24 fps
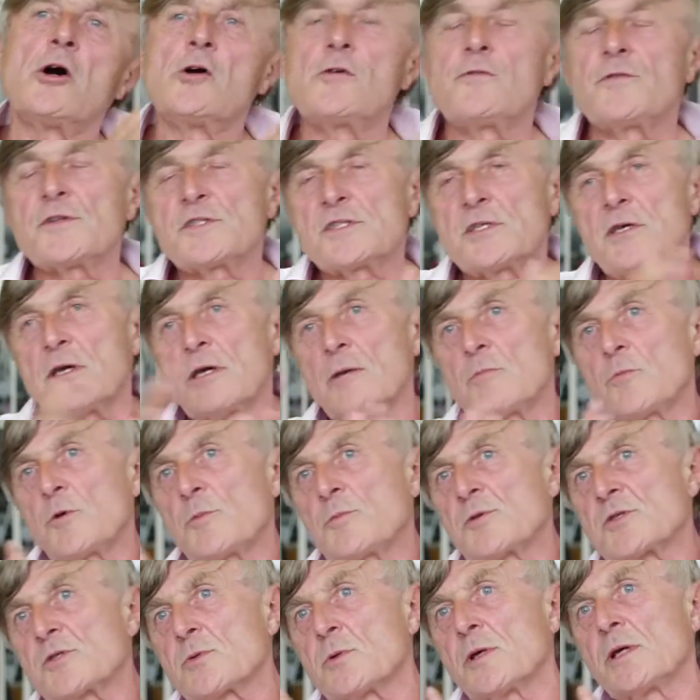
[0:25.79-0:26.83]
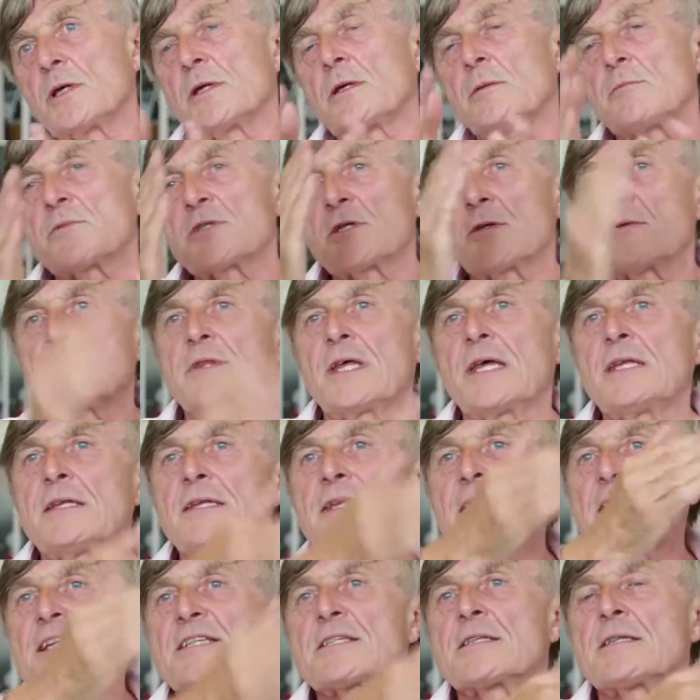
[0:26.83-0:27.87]
Over time, persuaded them. So
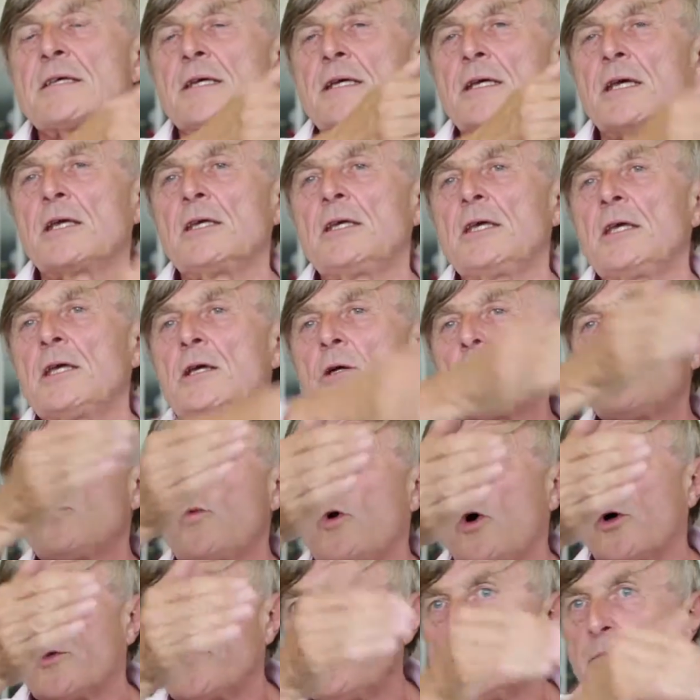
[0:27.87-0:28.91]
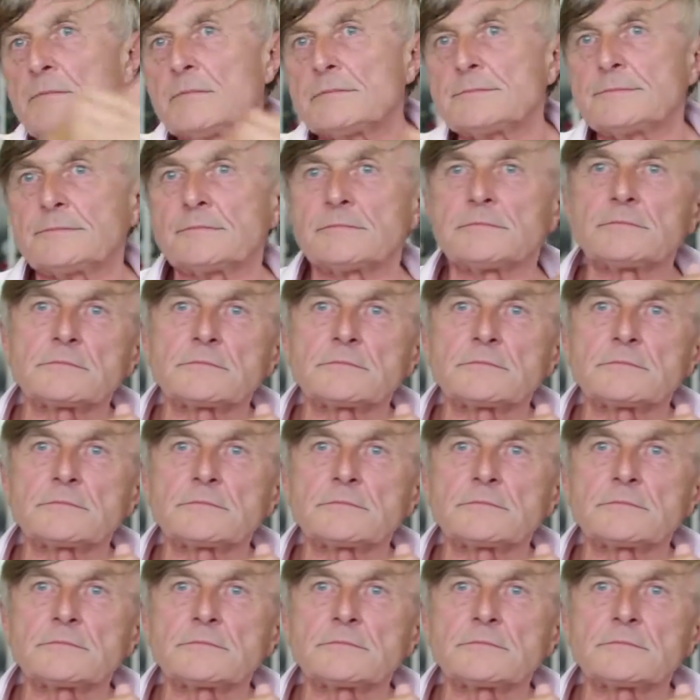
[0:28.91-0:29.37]
then next thing, year one,